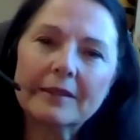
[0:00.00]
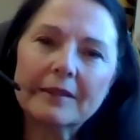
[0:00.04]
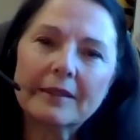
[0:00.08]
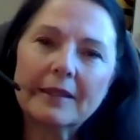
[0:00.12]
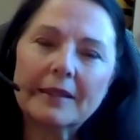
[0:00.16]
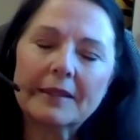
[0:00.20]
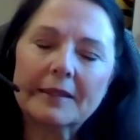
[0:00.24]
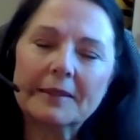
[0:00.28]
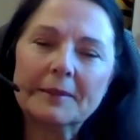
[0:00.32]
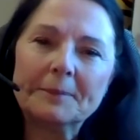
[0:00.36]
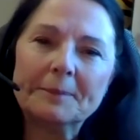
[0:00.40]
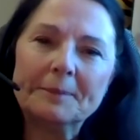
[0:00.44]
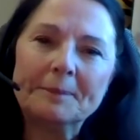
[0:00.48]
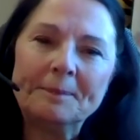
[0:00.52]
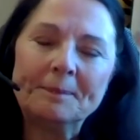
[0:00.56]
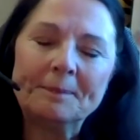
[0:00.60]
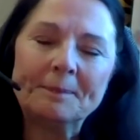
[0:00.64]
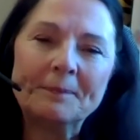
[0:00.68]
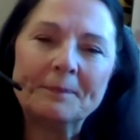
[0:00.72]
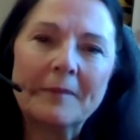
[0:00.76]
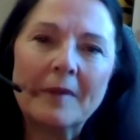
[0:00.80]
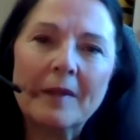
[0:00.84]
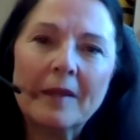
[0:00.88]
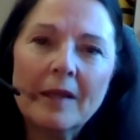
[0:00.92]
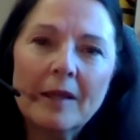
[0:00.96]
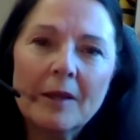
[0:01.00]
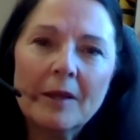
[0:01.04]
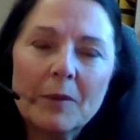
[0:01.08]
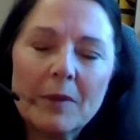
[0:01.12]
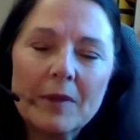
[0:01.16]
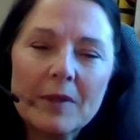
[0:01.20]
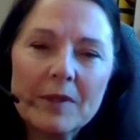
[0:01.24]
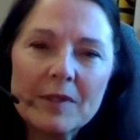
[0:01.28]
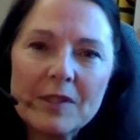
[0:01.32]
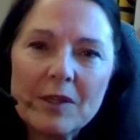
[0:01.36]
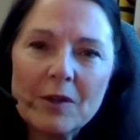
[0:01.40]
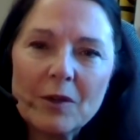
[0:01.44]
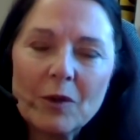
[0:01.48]
Well,
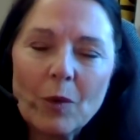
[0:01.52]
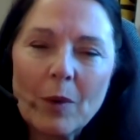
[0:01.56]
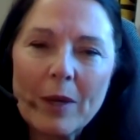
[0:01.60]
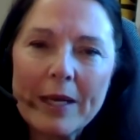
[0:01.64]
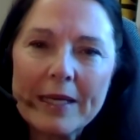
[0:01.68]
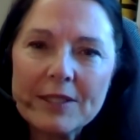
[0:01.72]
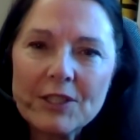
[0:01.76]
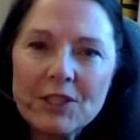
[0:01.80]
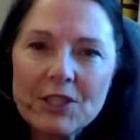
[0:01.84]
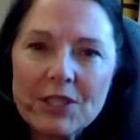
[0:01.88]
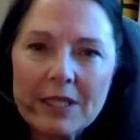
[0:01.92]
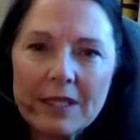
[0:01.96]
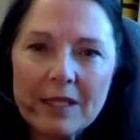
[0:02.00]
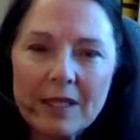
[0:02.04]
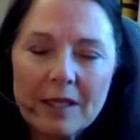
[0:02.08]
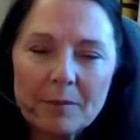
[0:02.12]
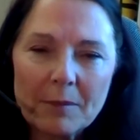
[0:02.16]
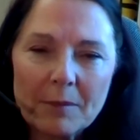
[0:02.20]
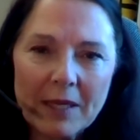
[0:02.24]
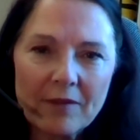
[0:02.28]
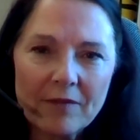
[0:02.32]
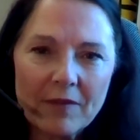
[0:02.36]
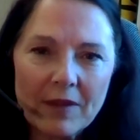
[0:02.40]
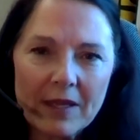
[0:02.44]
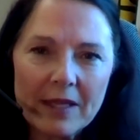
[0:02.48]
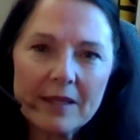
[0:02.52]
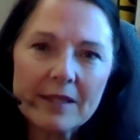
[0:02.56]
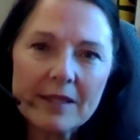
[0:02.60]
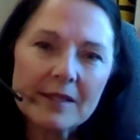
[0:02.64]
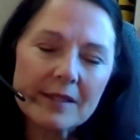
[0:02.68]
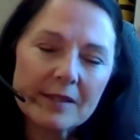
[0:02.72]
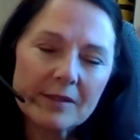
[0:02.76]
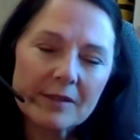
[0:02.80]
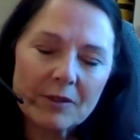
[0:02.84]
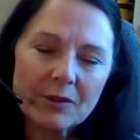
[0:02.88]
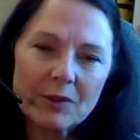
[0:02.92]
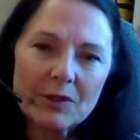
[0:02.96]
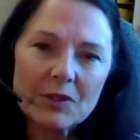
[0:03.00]
there's no question that my faith is
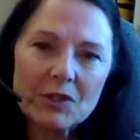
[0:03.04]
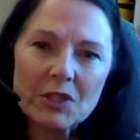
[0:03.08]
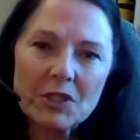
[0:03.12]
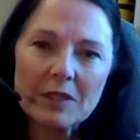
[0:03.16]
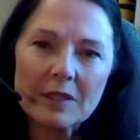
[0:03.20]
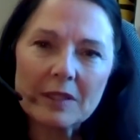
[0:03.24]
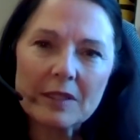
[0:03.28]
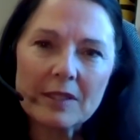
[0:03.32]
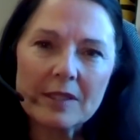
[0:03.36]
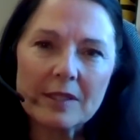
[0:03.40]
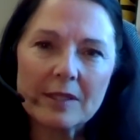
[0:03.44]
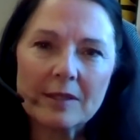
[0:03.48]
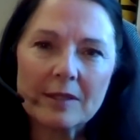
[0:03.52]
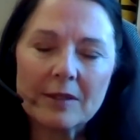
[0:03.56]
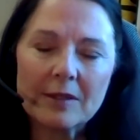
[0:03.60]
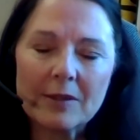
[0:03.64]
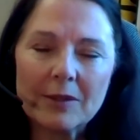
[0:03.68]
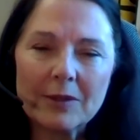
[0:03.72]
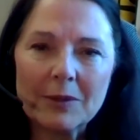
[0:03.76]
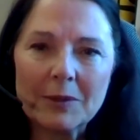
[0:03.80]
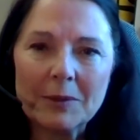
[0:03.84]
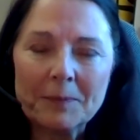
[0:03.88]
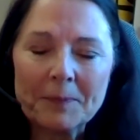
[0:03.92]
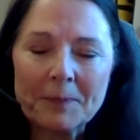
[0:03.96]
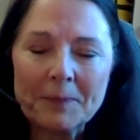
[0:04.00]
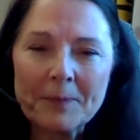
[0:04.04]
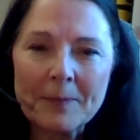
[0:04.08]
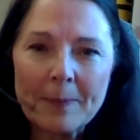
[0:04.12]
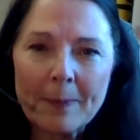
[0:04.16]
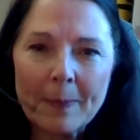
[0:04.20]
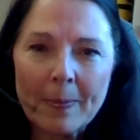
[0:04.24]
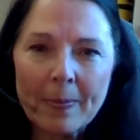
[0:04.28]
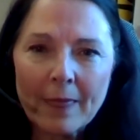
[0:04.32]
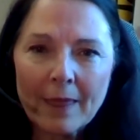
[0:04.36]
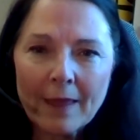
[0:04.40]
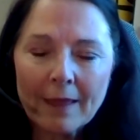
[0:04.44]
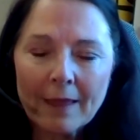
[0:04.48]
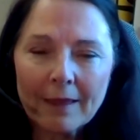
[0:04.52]
crucial to
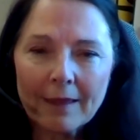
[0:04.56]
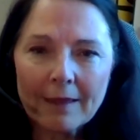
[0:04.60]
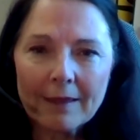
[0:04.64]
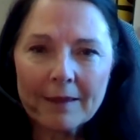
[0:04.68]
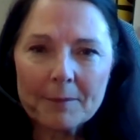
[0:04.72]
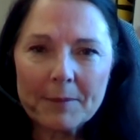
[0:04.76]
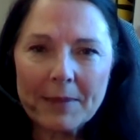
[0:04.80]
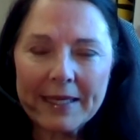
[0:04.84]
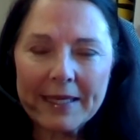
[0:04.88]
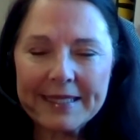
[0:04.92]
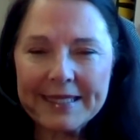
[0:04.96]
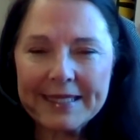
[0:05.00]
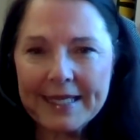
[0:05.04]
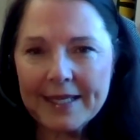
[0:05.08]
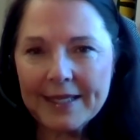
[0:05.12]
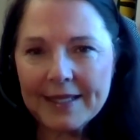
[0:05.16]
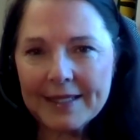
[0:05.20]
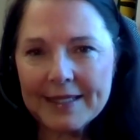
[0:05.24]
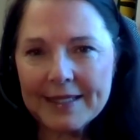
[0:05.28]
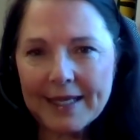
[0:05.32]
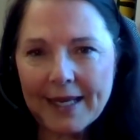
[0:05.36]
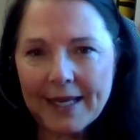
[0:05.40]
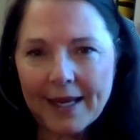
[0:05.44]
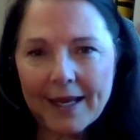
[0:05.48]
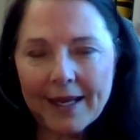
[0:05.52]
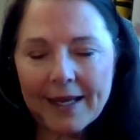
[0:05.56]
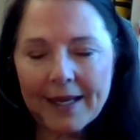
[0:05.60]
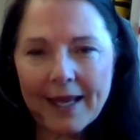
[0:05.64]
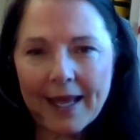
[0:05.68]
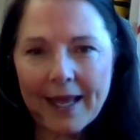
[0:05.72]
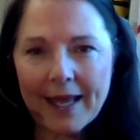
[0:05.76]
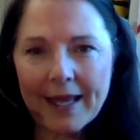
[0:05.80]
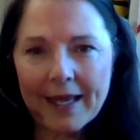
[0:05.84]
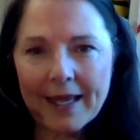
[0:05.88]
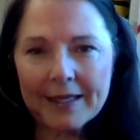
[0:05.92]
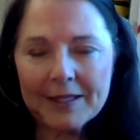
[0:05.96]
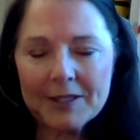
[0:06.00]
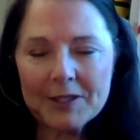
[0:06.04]
my day-to-day
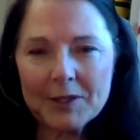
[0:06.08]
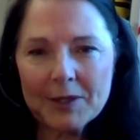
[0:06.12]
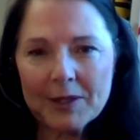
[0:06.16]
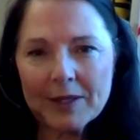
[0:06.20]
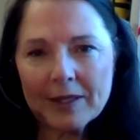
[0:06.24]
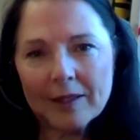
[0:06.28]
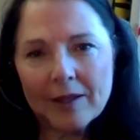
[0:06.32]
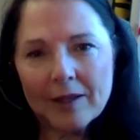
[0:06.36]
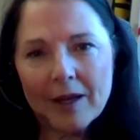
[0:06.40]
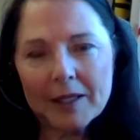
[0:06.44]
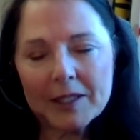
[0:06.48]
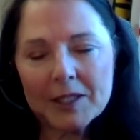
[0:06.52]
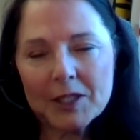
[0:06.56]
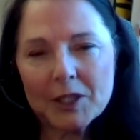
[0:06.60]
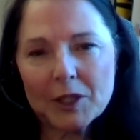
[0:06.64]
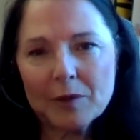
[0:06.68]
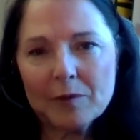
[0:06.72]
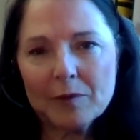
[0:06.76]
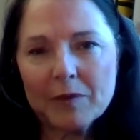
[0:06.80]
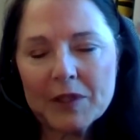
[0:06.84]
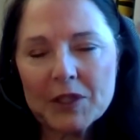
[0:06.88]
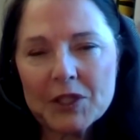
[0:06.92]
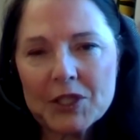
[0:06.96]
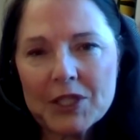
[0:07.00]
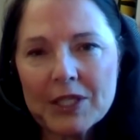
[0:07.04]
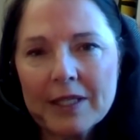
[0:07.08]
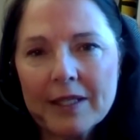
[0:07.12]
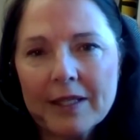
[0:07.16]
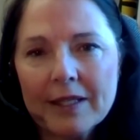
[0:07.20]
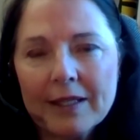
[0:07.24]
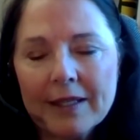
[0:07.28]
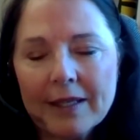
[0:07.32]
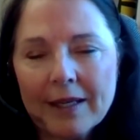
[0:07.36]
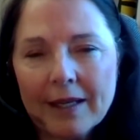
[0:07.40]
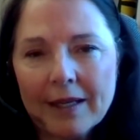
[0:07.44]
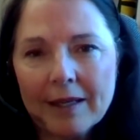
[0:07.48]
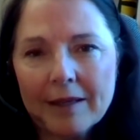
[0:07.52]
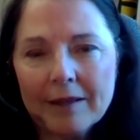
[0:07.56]
and to the long-term vision
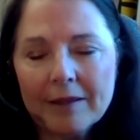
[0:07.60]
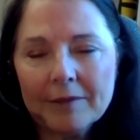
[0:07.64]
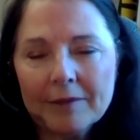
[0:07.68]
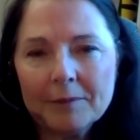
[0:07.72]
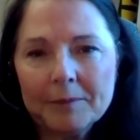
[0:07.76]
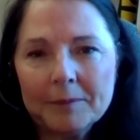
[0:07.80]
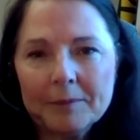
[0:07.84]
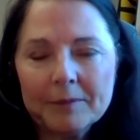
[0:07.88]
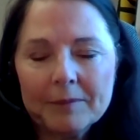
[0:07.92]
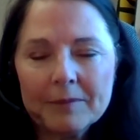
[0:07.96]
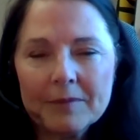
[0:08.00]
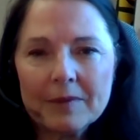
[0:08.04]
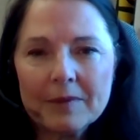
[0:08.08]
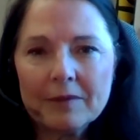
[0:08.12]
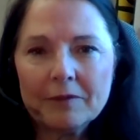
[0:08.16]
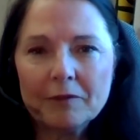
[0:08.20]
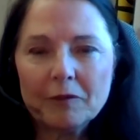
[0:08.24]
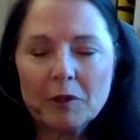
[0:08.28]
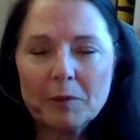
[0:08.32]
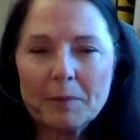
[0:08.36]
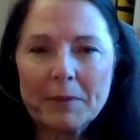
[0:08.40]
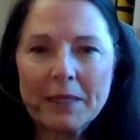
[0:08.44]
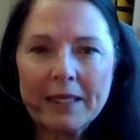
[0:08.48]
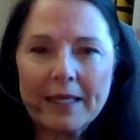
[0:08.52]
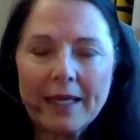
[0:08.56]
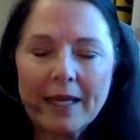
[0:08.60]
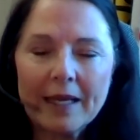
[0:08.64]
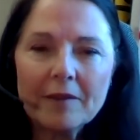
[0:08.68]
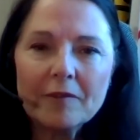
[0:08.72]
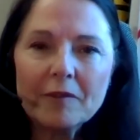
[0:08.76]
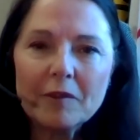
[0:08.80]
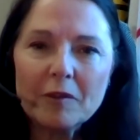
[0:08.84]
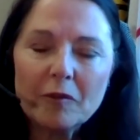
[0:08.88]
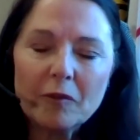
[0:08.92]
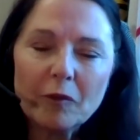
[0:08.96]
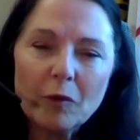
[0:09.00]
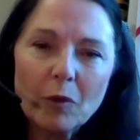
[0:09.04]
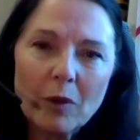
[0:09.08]
for my life
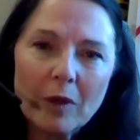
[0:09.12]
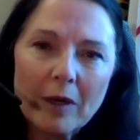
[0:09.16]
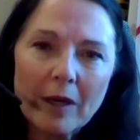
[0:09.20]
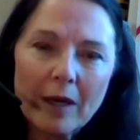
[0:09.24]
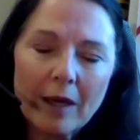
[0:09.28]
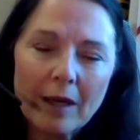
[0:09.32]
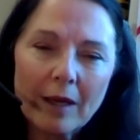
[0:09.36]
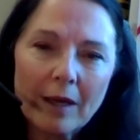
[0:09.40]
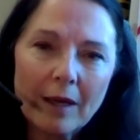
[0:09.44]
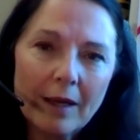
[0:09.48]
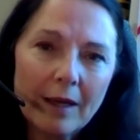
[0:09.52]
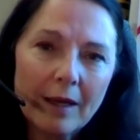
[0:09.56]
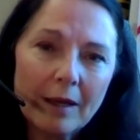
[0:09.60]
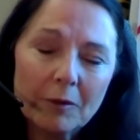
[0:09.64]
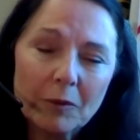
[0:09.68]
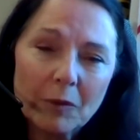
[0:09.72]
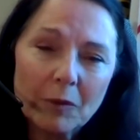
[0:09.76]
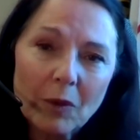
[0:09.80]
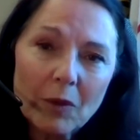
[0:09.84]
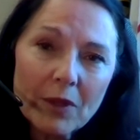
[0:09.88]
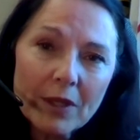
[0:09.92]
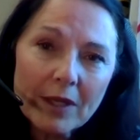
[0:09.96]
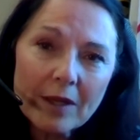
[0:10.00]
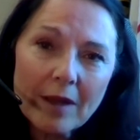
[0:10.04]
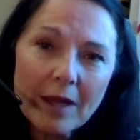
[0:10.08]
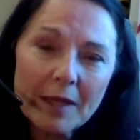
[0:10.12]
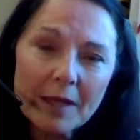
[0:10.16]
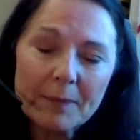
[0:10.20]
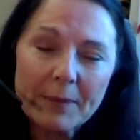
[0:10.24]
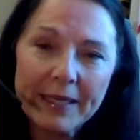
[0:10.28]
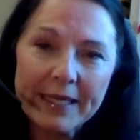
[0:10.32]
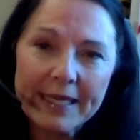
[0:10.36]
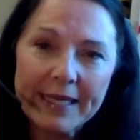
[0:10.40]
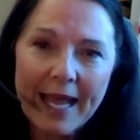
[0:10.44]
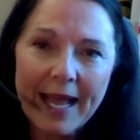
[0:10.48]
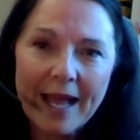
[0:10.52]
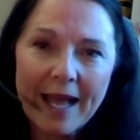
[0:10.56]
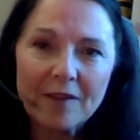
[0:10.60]
and for a role that God
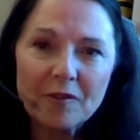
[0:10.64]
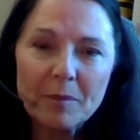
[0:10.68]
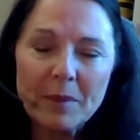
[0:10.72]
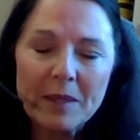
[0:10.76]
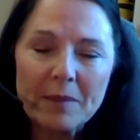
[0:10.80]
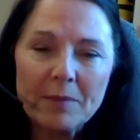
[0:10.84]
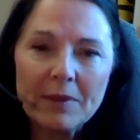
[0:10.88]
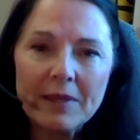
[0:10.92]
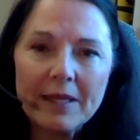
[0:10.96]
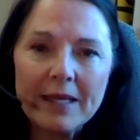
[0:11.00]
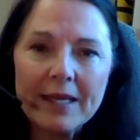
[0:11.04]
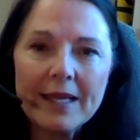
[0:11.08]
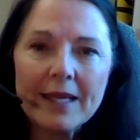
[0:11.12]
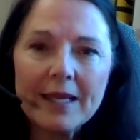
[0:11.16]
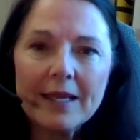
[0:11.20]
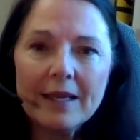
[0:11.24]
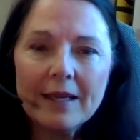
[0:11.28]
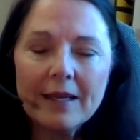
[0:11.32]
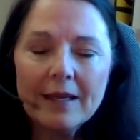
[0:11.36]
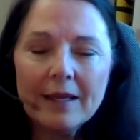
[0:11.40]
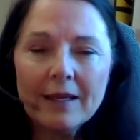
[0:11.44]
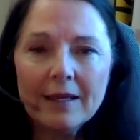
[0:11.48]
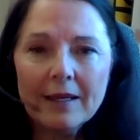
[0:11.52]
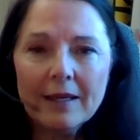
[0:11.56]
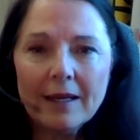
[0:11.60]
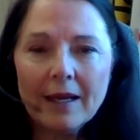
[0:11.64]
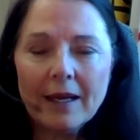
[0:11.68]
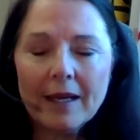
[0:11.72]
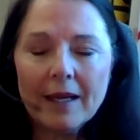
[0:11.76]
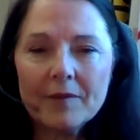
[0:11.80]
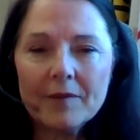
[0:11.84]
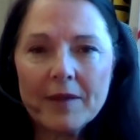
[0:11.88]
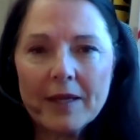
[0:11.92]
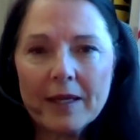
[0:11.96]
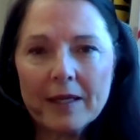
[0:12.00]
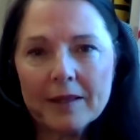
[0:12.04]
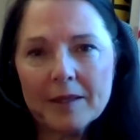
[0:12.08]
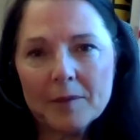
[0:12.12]
might have me play. I've
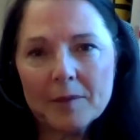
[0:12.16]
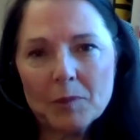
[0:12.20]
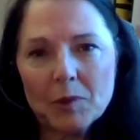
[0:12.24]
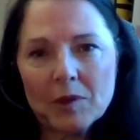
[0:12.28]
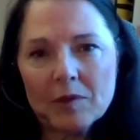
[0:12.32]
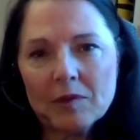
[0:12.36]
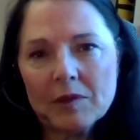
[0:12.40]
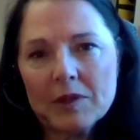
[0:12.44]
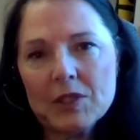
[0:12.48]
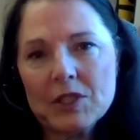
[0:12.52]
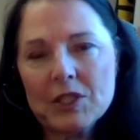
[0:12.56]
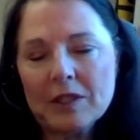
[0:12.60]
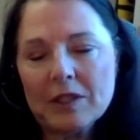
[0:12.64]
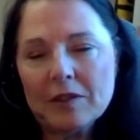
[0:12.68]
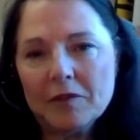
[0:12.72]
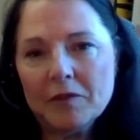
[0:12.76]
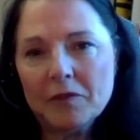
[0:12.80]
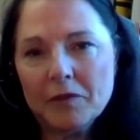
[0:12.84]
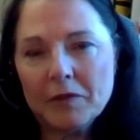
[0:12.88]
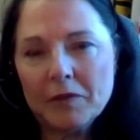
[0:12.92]
had the privilege of